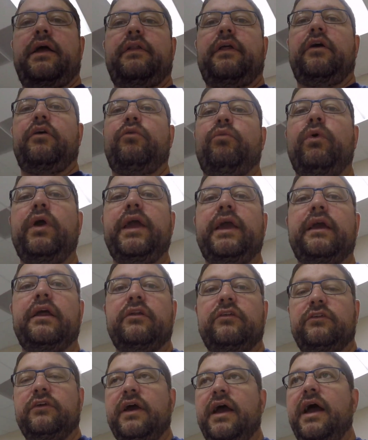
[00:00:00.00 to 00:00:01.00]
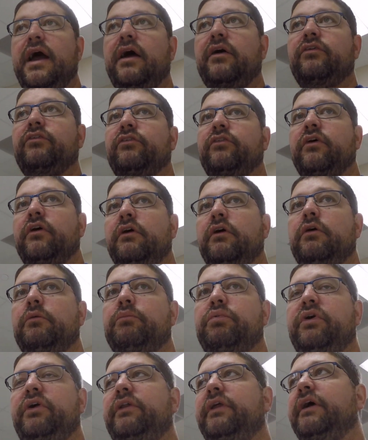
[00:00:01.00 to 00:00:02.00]
that we can test
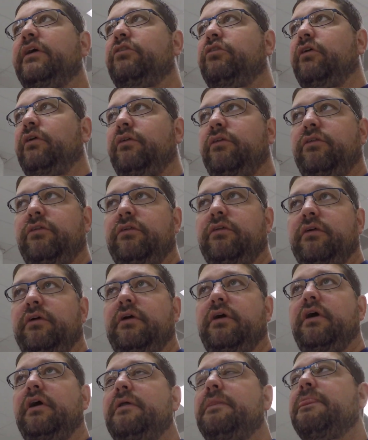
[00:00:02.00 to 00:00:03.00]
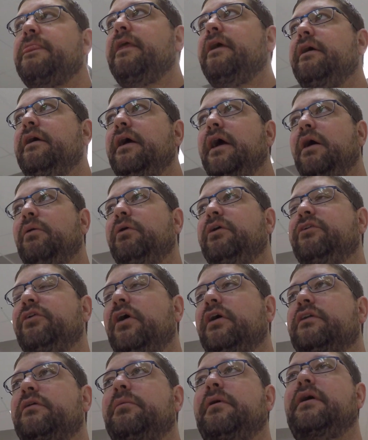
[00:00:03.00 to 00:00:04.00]
predictions. Okay? And we
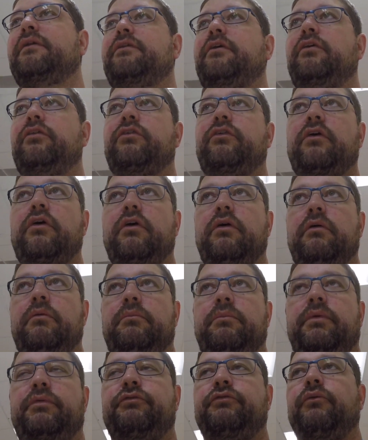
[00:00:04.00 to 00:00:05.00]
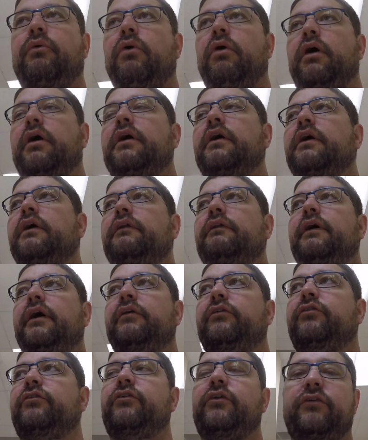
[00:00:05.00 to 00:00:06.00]
talked about this before that
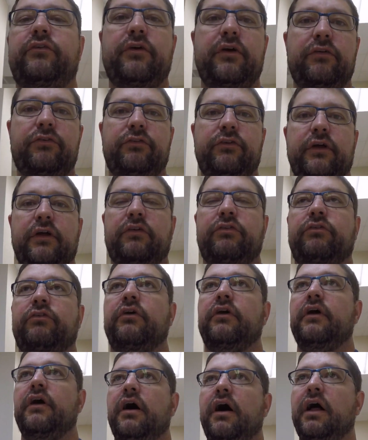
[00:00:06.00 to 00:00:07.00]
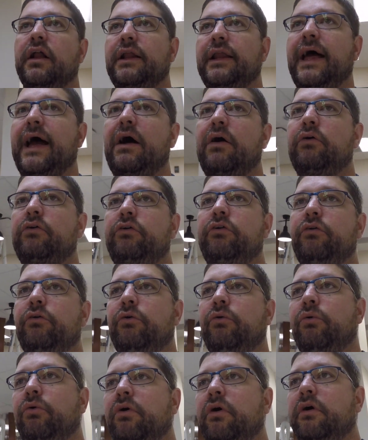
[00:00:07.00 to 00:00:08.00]
statistics allow
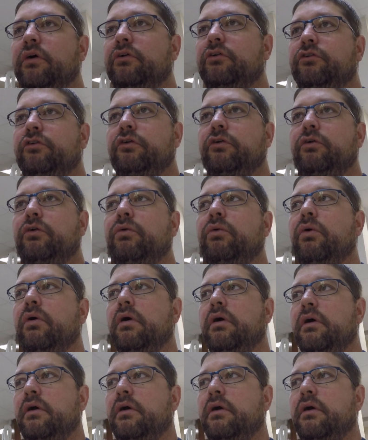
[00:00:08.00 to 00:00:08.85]
you to